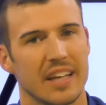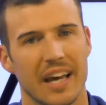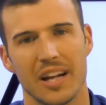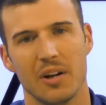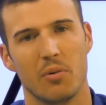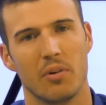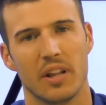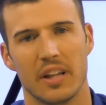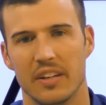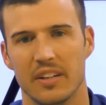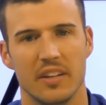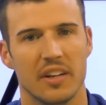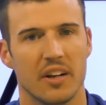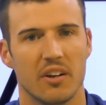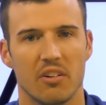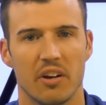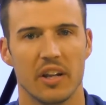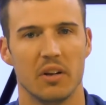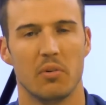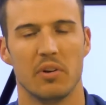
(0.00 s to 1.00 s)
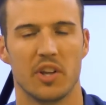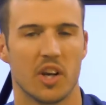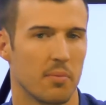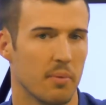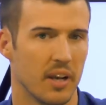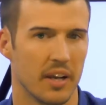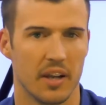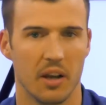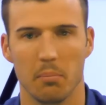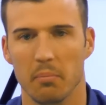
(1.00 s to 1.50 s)
I don't want to, I don't want to talk
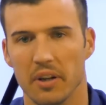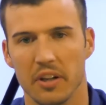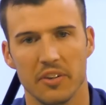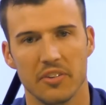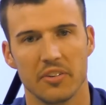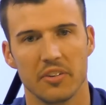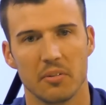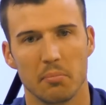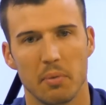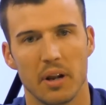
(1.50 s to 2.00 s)
about companies,